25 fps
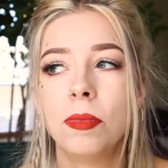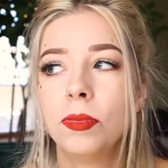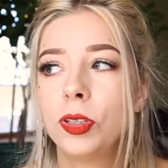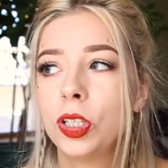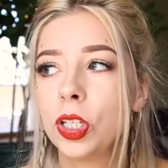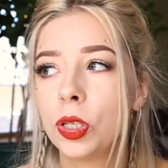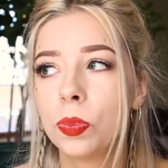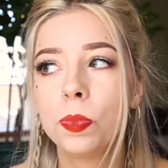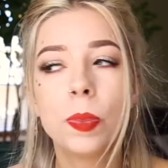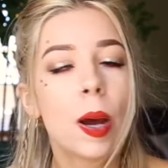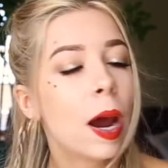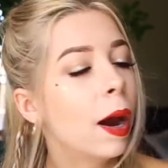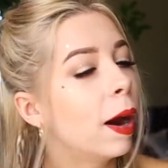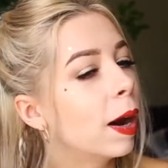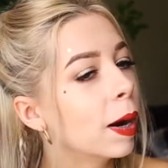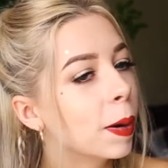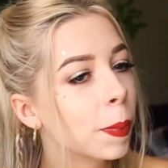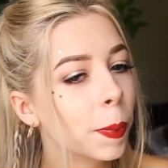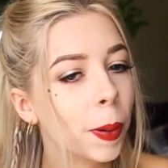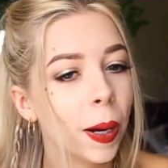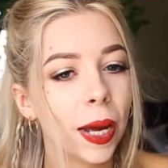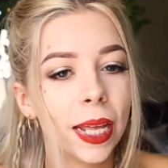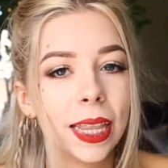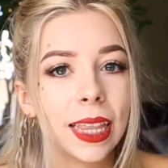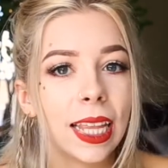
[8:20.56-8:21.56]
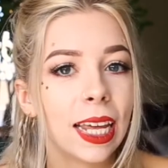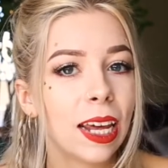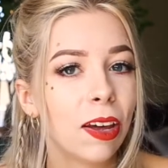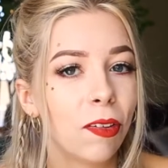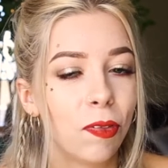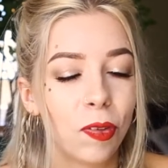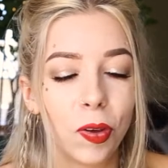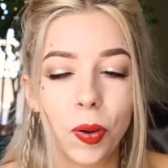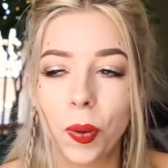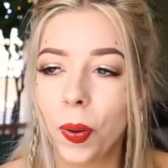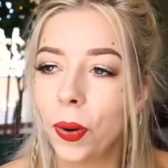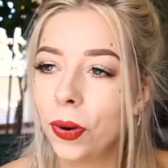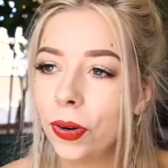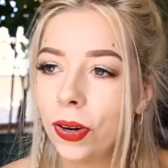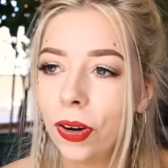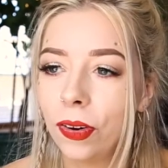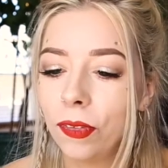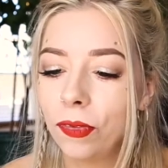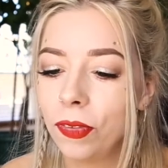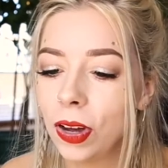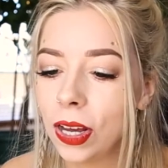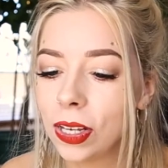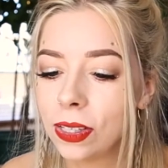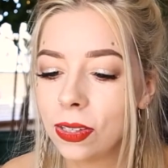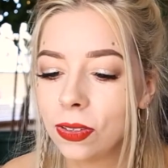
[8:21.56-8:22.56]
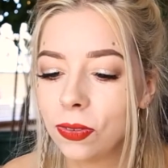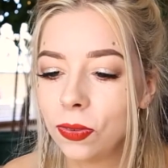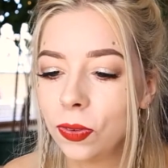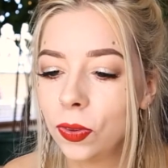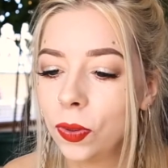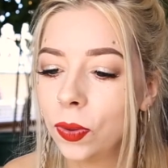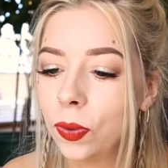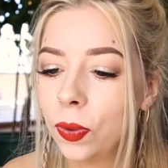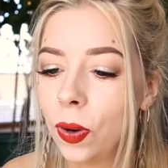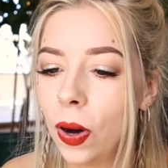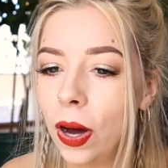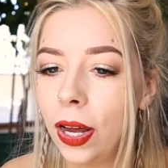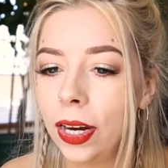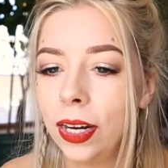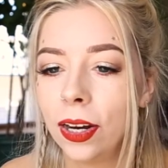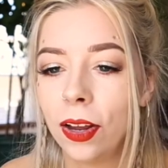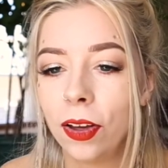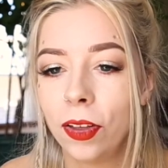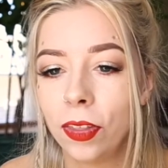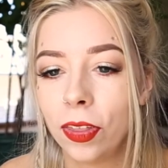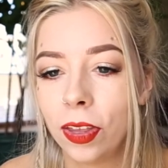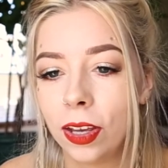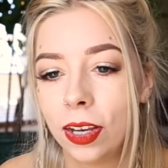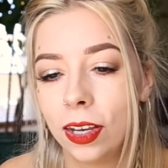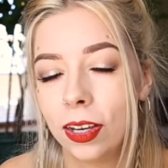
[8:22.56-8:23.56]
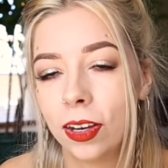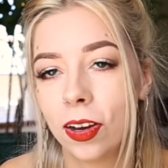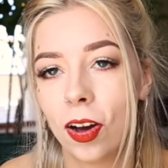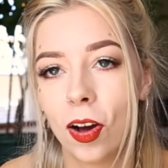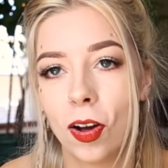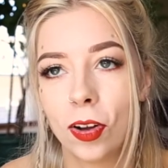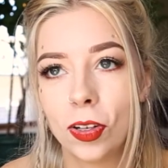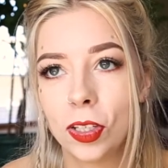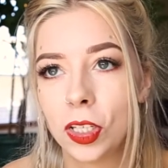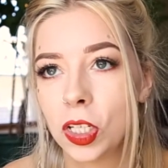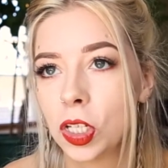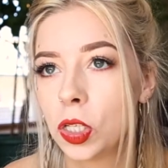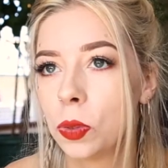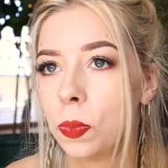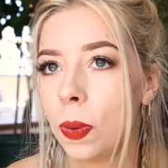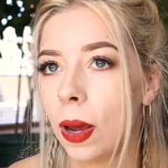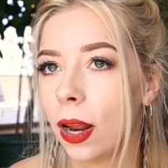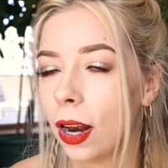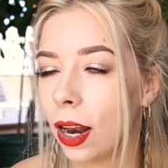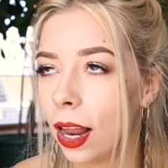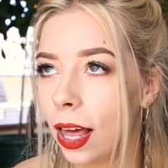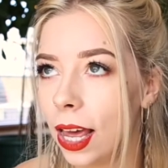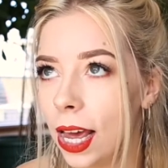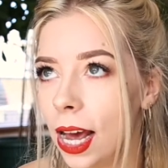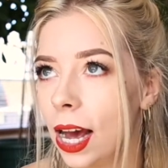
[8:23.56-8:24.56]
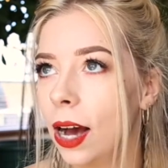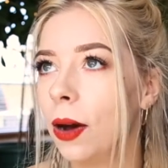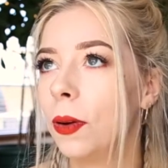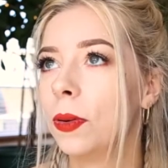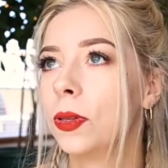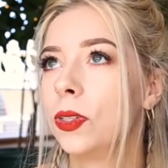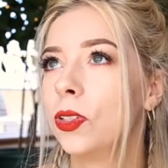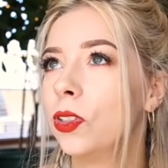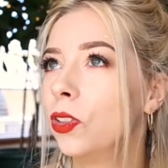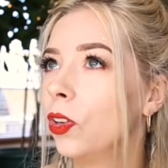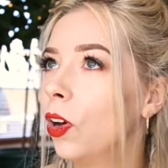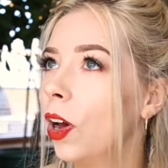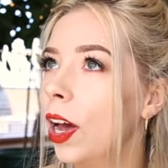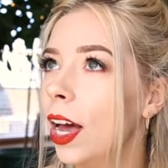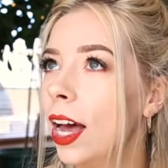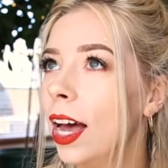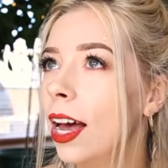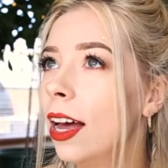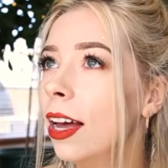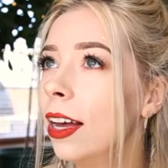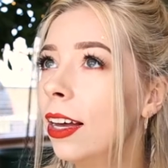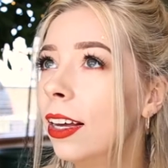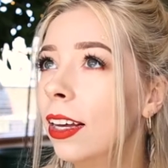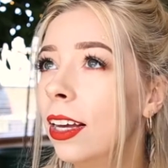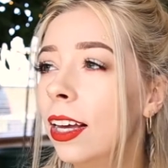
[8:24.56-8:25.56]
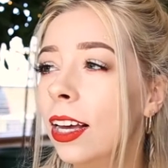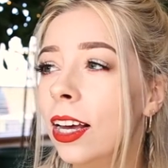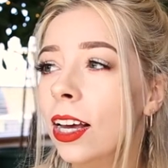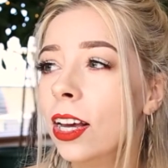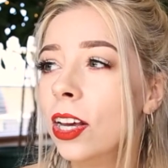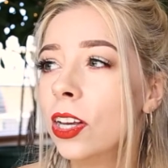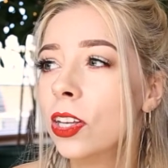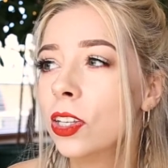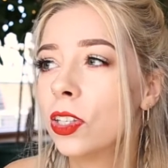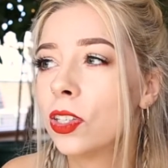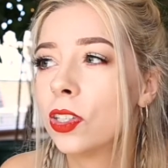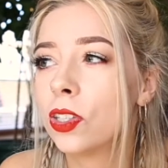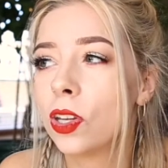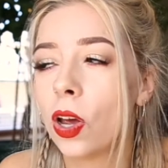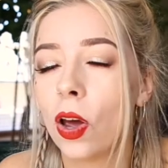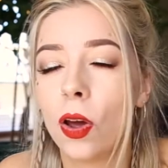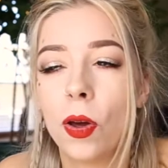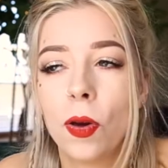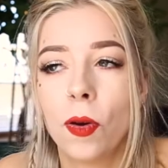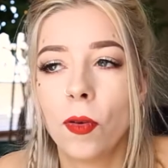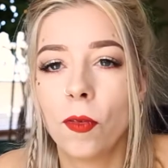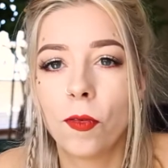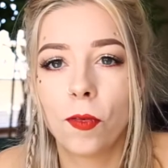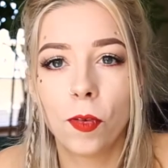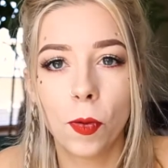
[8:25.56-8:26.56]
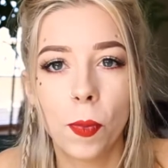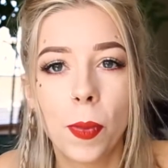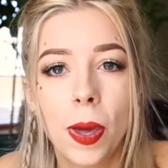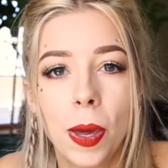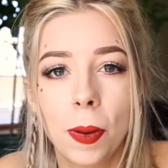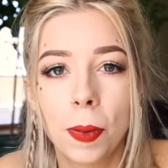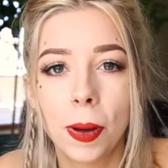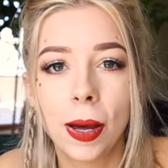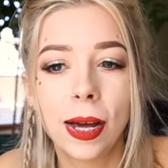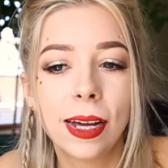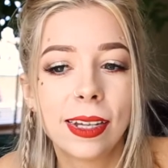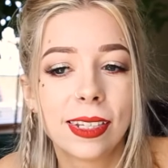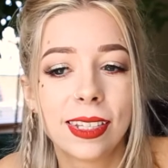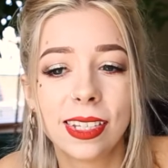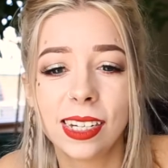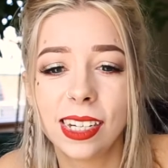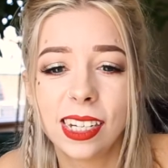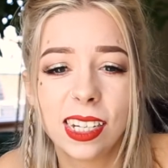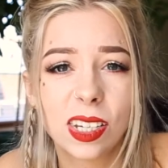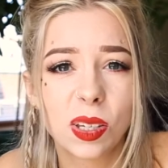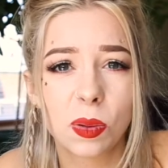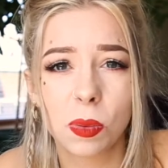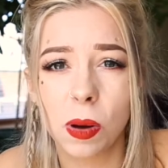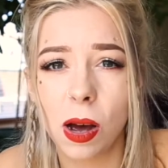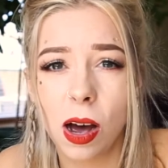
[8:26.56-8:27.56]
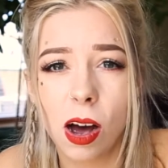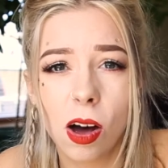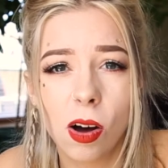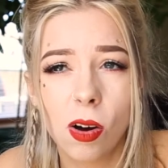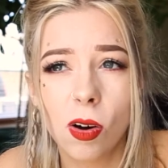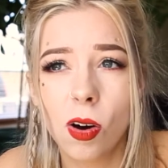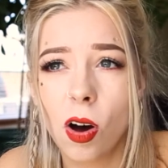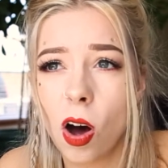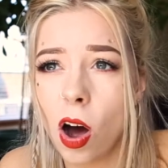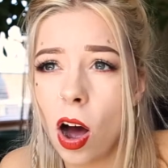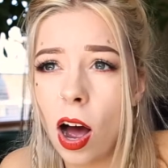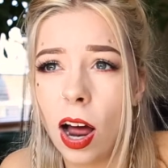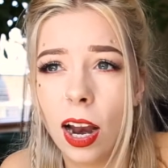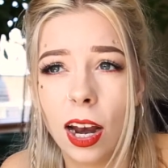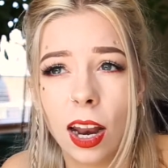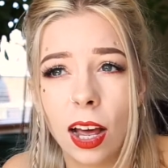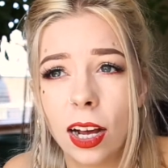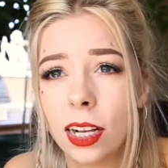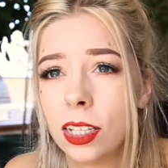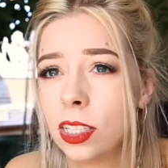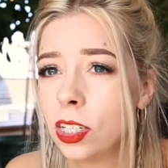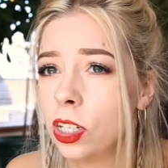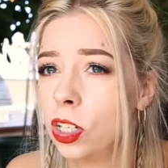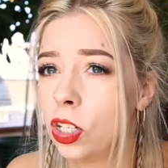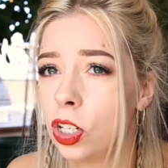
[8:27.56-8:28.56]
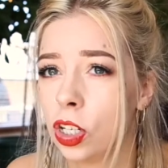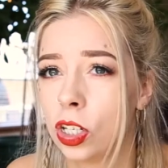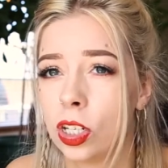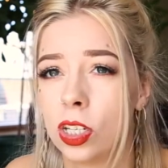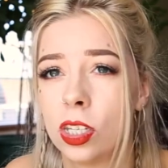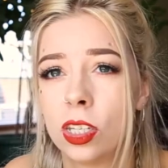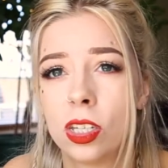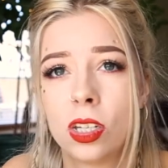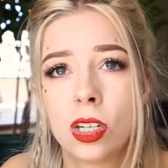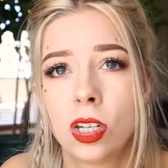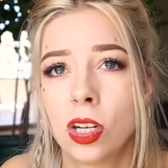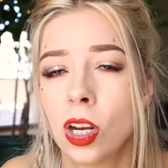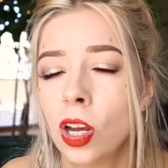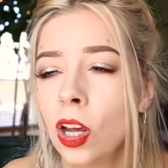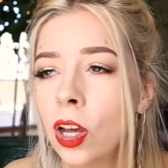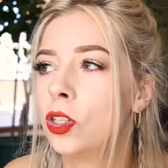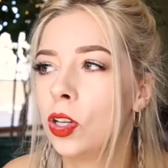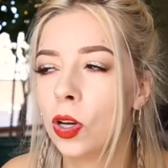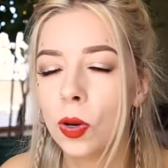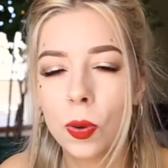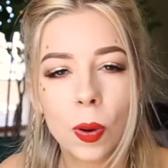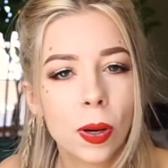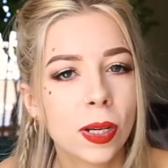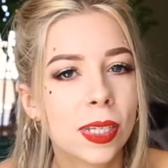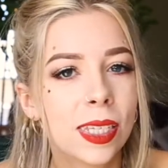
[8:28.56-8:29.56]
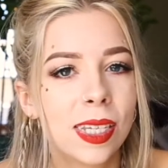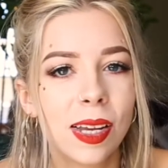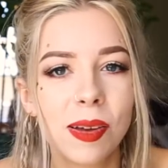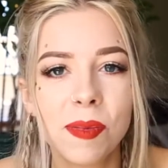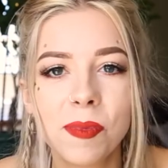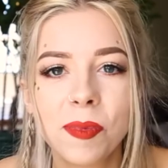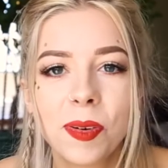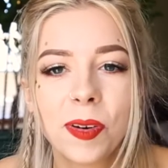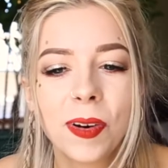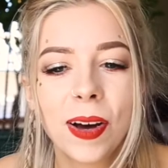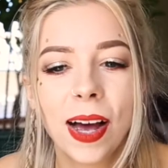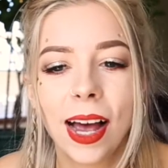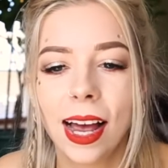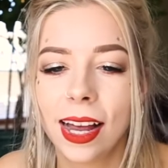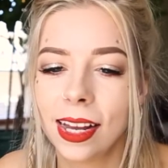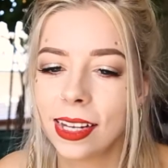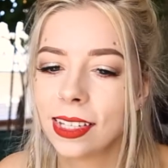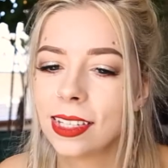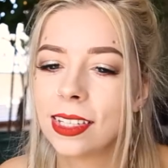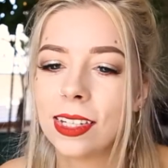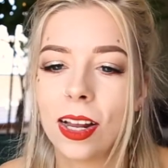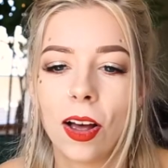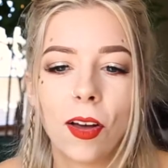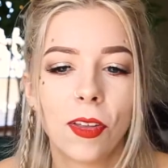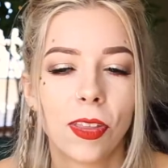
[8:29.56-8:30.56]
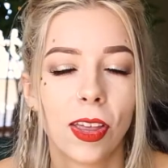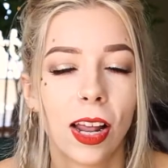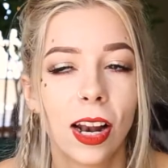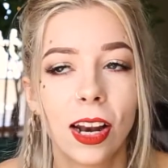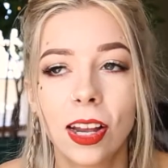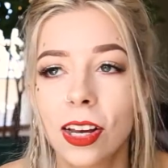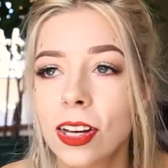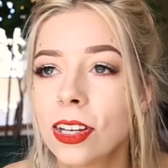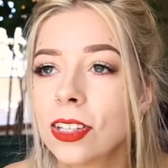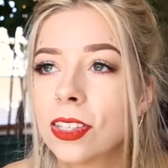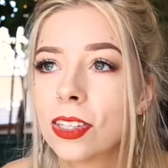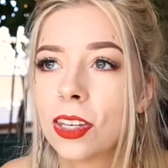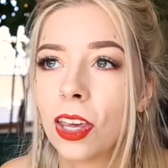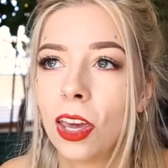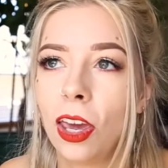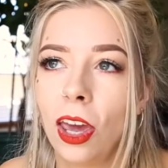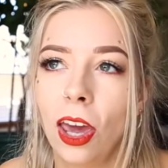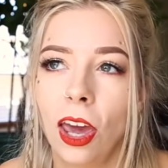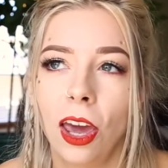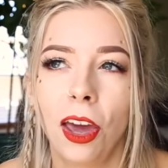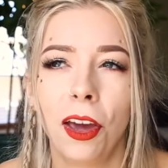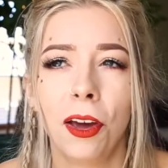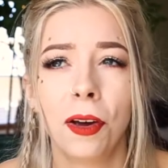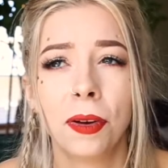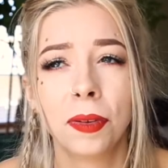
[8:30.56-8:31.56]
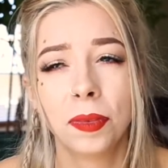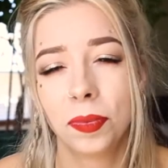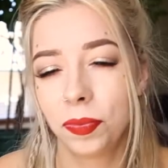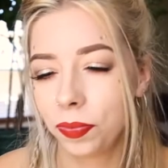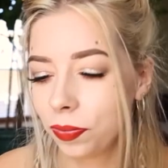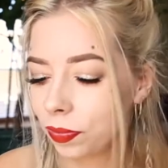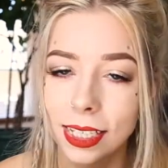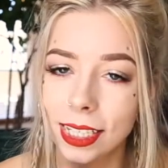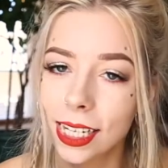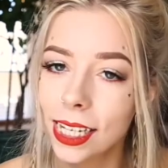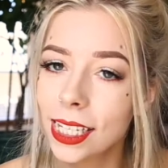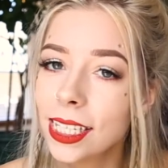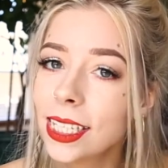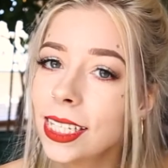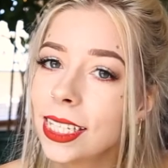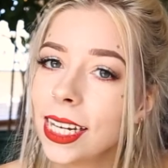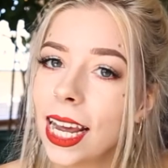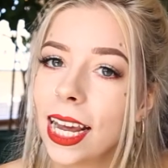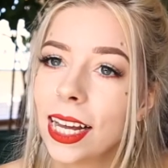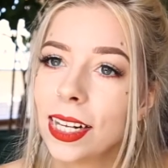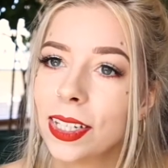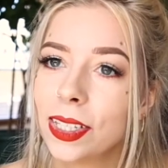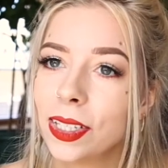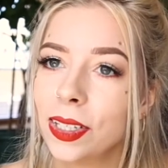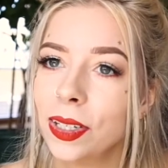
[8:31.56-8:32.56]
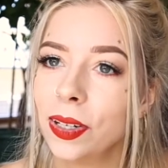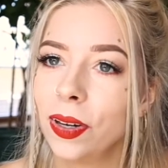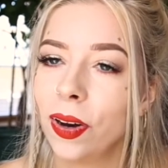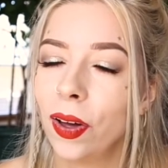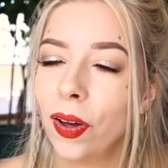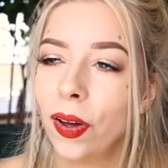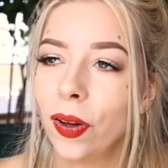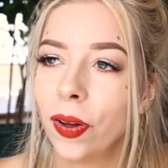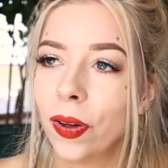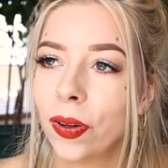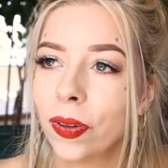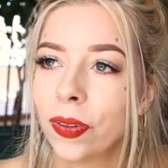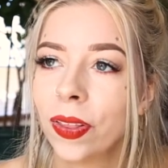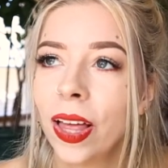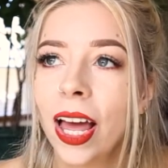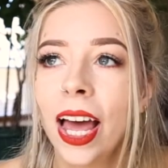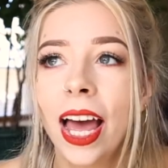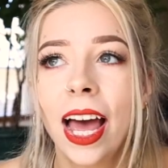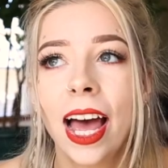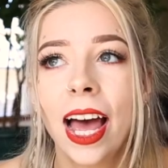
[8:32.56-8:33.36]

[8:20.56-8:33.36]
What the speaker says: just bearing in mind that if you are at a festival, I know that you can't just spend like hours on your hair. So for me personally as well, I like to just do a simple hairstyle that looks cute, doesn't take too long,